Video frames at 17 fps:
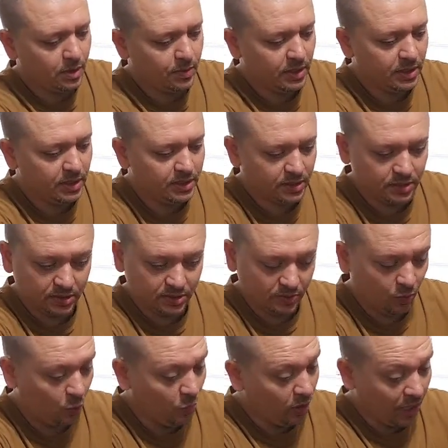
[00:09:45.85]
And this
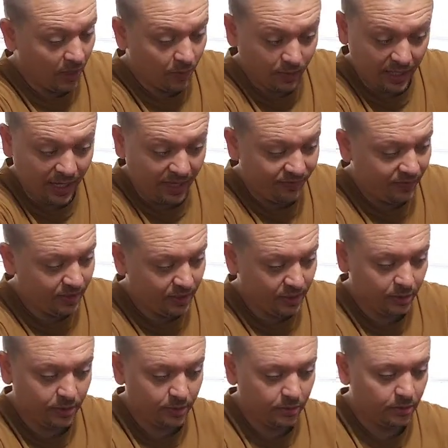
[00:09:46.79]
is what I would have in
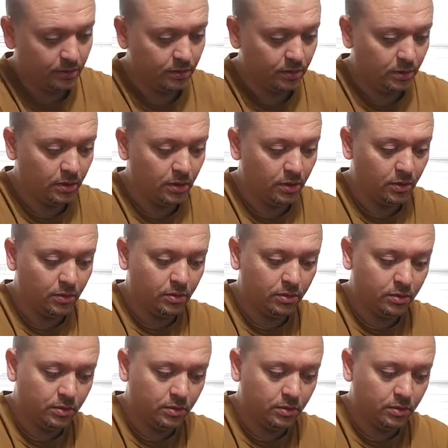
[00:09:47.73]
here, you know,